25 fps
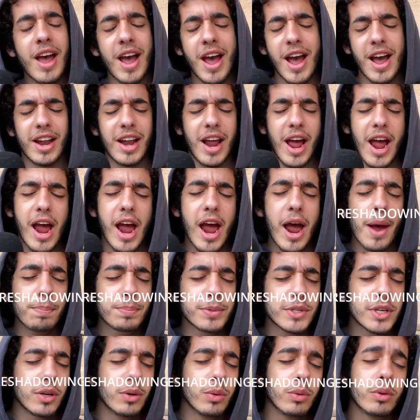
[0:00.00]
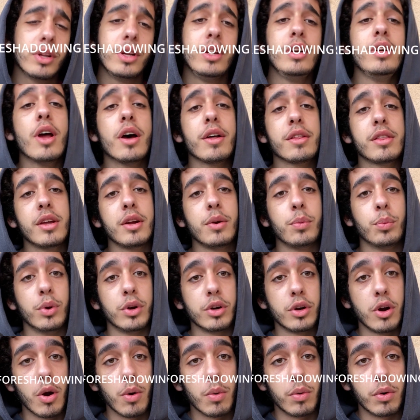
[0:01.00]
and absolutely nothing will
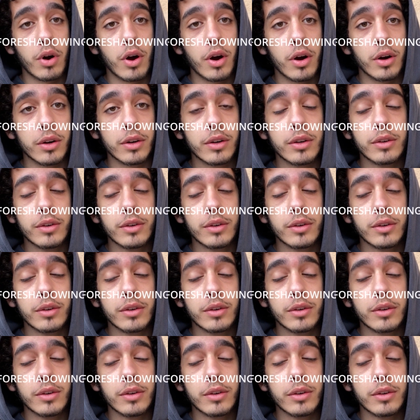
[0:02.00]
go wrong.